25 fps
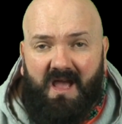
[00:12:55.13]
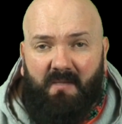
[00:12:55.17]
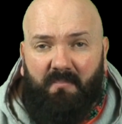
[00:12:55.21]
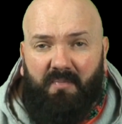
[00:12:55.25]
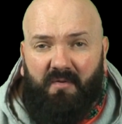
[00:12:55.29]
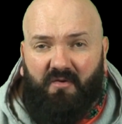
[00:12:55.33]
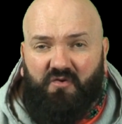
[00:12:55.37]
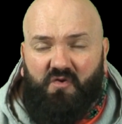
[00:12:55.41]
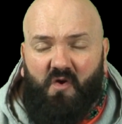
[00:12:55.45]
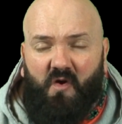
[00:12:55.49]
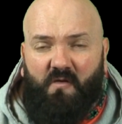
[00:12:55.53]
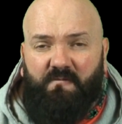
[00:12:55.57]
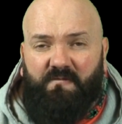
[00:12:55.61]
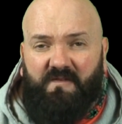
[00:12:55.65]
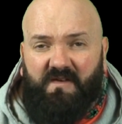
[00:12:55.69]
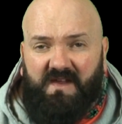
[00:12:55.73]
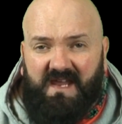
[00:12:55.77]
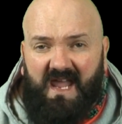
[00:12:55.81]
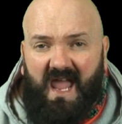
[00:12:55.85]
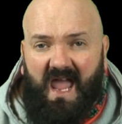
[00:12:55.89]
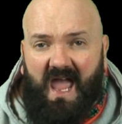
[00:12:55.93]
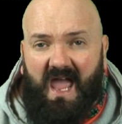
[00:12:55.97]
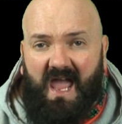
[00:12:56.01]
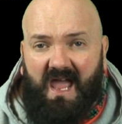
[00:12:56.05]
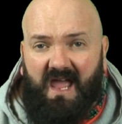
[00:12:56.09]
but don't
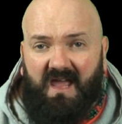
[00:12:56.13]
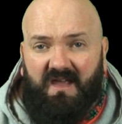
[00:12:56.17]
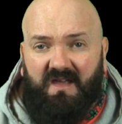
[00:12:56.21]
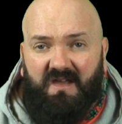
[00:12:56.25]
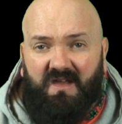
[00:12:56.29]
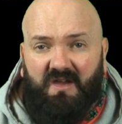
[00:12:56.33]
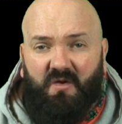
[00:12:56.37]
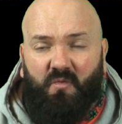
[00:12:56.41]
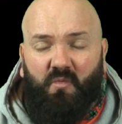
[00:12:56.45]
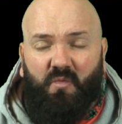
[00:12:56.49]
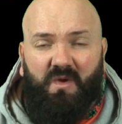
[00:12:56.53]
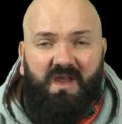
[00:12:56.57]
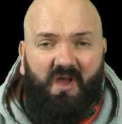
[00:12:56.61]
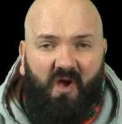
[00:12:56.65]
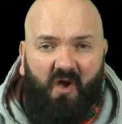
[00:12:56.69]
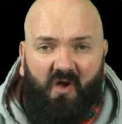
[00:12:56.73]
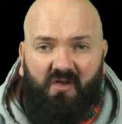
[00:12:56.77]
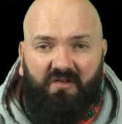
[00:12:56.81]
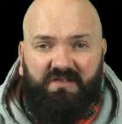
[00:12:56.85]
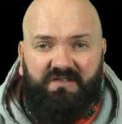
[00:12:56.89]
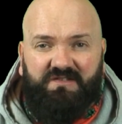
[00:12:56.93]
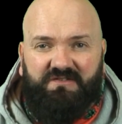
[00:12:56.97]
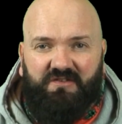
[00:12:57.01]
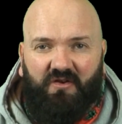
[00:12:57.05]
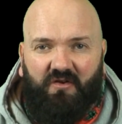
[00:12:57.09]
forget, we
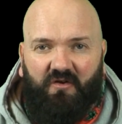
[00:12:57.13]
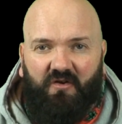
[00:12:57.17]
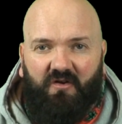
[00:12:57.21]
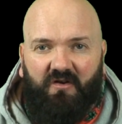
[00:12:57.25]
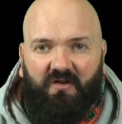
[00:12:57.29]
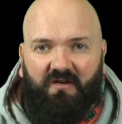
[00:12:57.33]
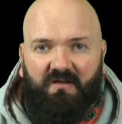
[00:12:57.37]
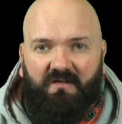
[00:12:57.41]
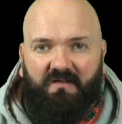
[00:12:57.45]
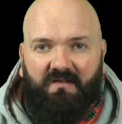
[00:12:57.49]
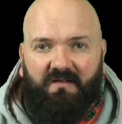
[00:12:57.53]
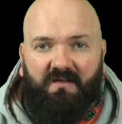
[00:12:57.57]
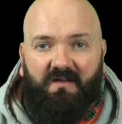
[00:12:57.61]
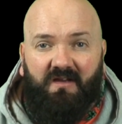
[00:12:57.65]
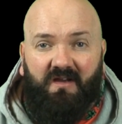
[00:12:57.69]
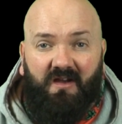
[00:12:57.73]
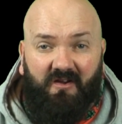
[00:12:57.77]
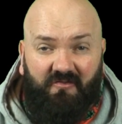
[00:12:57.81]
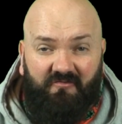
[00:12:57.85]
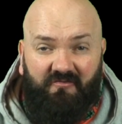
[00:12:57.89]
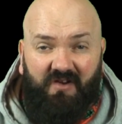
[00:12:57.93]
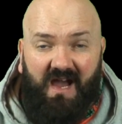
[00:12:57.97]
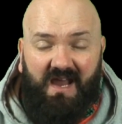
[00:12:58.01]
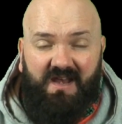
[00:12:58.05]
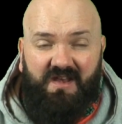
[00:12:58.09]
also
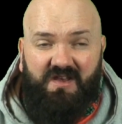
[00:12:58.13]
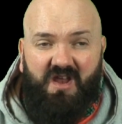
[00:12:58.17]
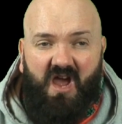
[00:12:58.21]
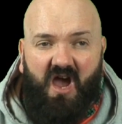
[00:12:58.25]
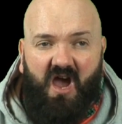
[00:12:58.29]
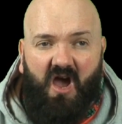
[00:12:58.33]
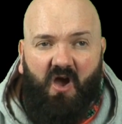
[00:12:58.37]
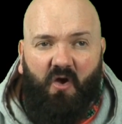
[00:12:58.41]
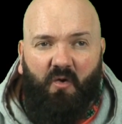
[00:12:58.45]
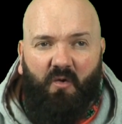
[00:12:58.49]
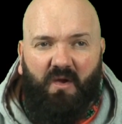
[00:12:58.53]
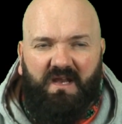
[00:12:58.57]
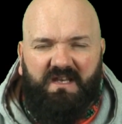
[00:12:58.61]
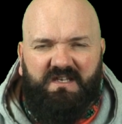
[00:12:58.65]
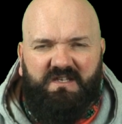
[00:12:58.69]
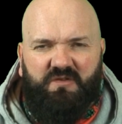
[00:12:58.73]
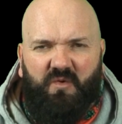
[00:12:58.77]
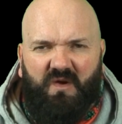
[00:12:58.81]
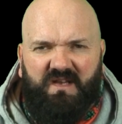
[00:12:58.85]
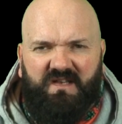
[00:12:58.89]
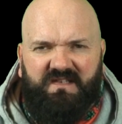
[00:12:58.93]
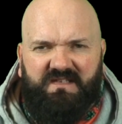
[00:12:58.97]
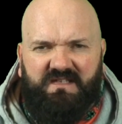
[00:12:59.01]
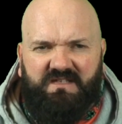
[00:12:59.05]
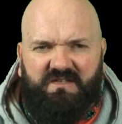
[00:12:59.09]
right now in
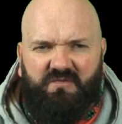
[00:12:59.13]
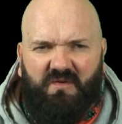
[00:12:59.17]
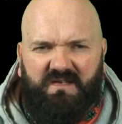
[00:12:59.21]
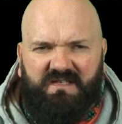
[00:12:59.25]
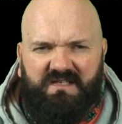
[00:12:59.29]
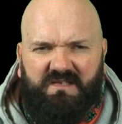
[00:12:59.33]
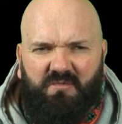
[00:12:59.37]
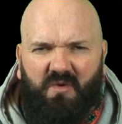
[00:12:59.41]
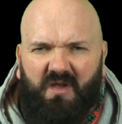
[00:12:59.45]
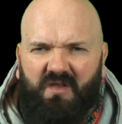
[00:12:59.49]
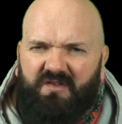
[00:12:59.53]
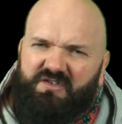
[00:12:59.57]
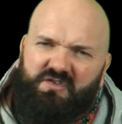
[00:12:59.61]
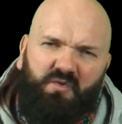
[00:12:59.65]
2021.